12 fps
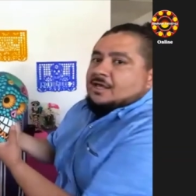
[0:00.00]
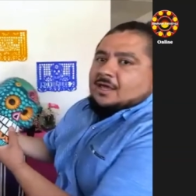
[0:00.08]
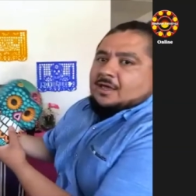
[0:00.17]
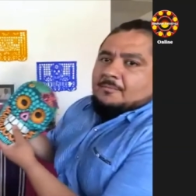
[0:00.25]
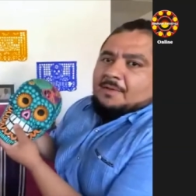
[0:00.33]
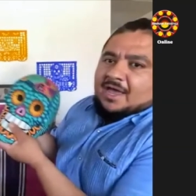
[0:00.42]

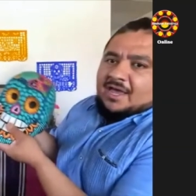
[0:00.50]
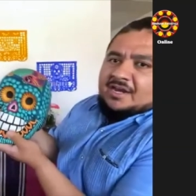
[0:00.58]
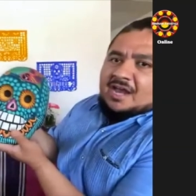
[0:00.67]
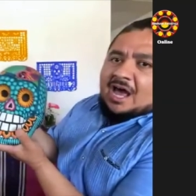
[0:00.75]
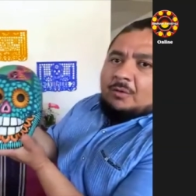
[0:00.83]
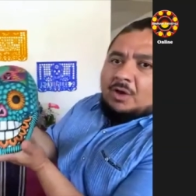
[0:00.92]
by a
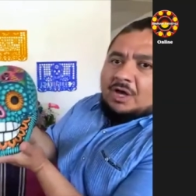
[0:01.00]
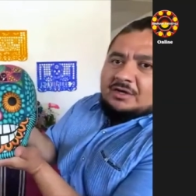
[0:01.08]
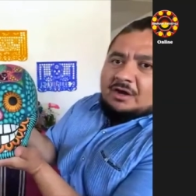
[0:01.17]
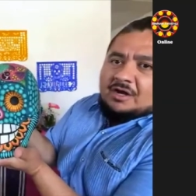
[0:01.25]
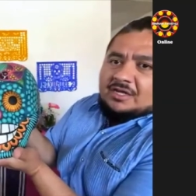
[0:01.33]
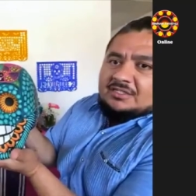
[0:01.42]
Nahuatl
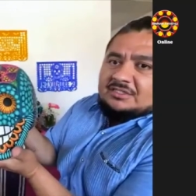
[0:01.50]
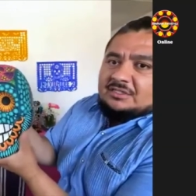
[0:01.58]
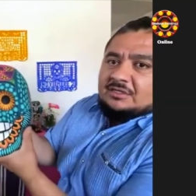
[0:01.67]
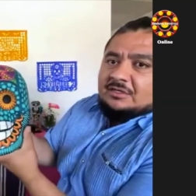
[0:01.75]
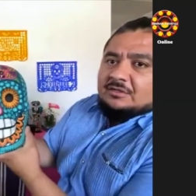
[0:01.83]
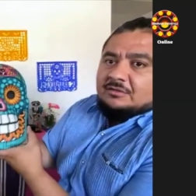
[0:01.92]
artist
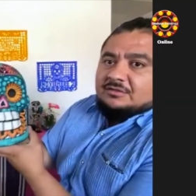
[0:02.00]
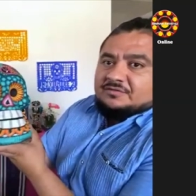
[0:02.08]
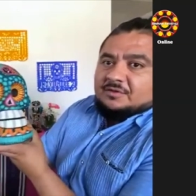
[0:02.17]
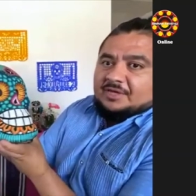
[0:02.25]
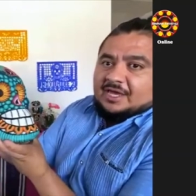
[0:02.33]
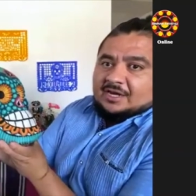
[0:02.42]
who's
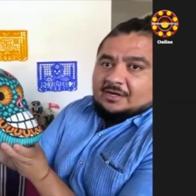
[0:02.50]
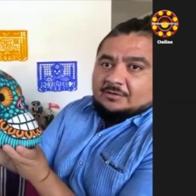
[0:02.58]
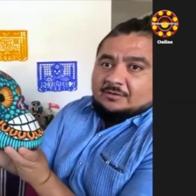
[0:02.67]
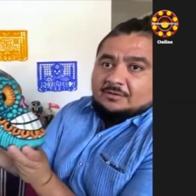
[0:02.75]
from Guerrero.